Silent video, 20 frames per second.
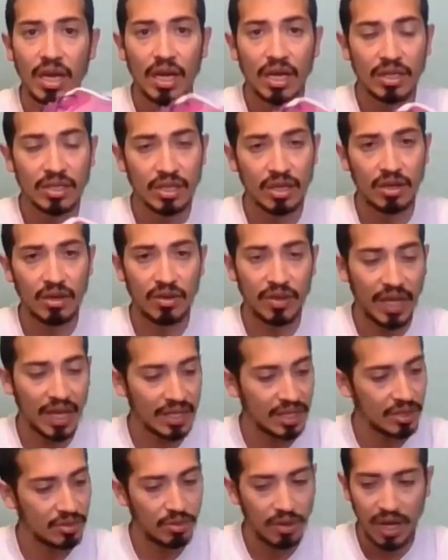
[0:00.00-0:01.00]
So
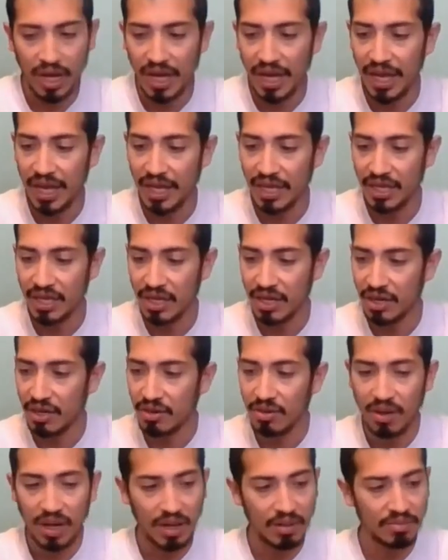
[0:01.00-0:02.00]
that's why, you
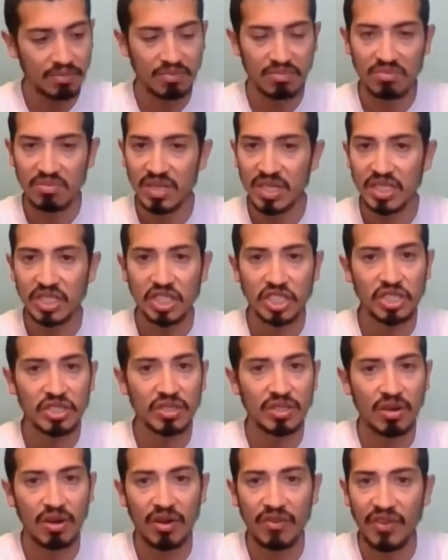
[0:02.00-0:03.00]
know, these
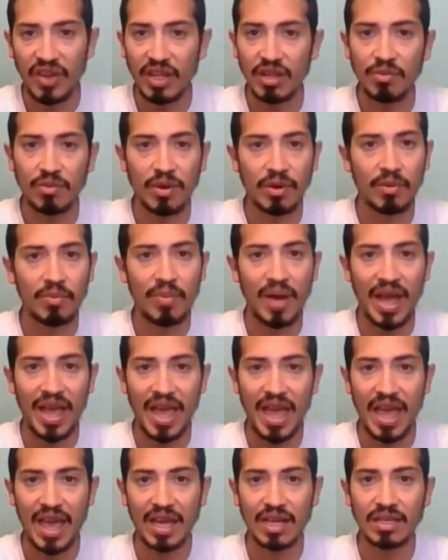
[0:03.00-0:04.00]
shoes are available in my
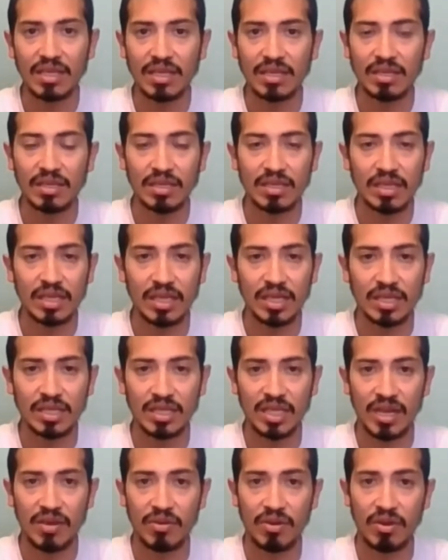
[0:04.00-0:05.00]
hand, because
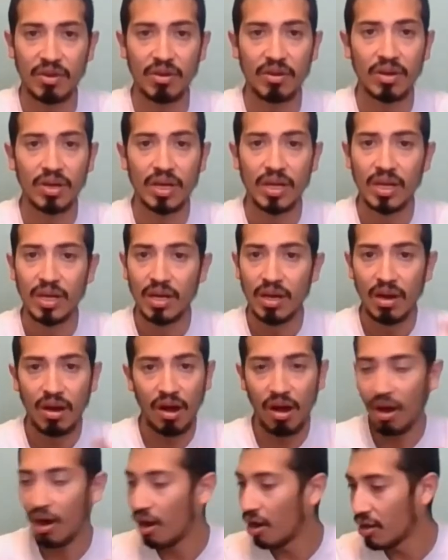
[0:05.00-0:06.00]
they were
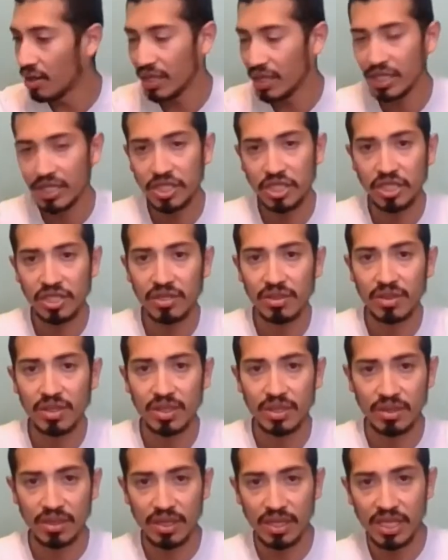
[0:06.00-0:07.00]
all these
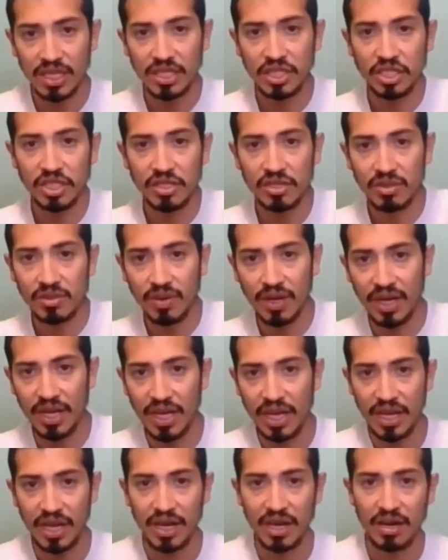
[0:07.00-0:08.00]
shoes right
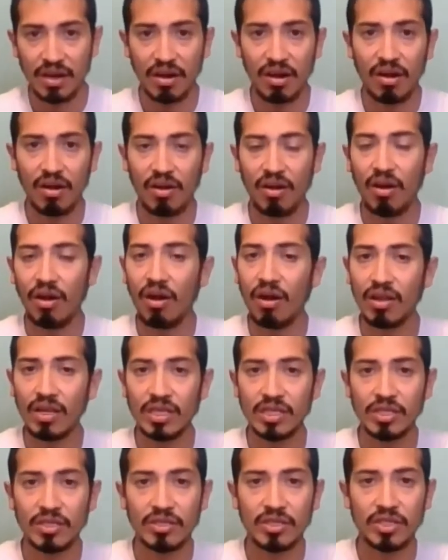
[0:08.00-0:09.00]
here are all
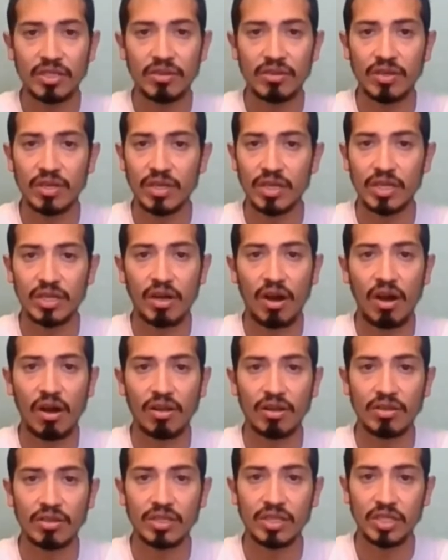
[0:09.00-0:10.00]
under
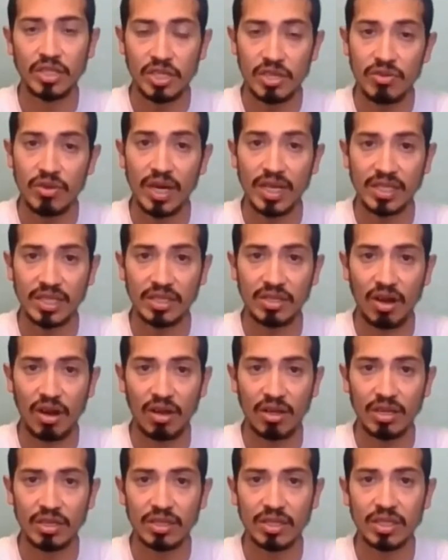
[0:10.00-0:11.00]
$200 US
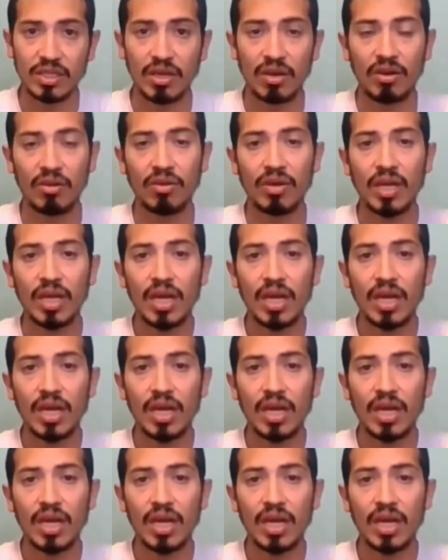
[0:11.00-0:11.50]
dollars. So